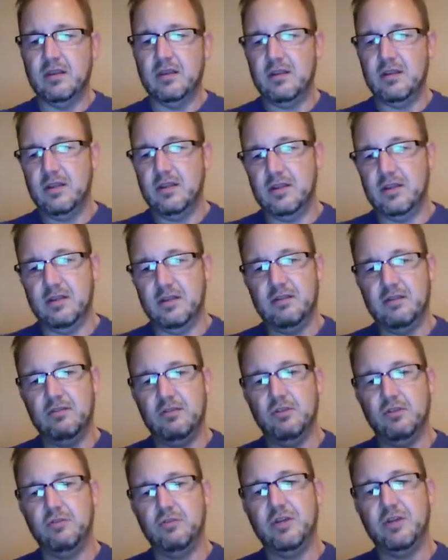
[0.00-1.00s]

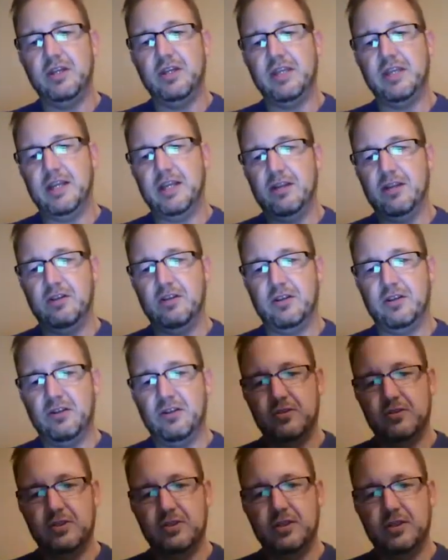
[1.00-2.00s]
Loot Crate catalog, it
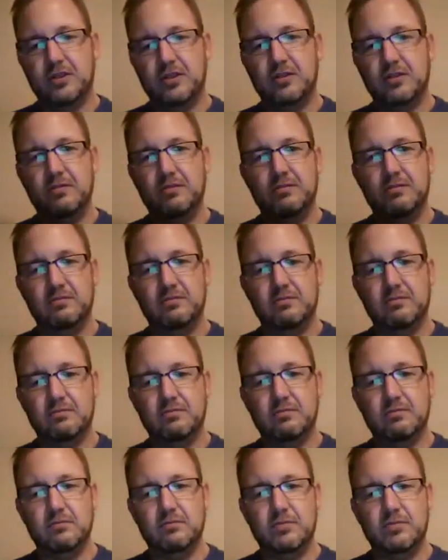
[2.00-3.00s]
looks like.
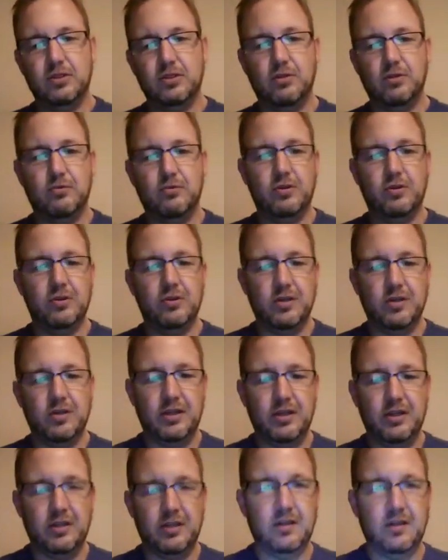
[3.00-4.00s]
So we'll go
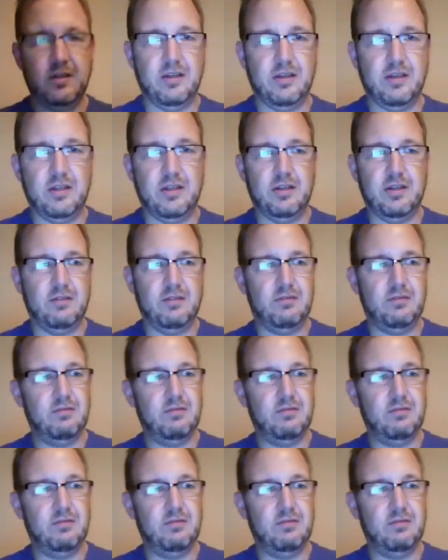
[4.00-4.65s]
ahead and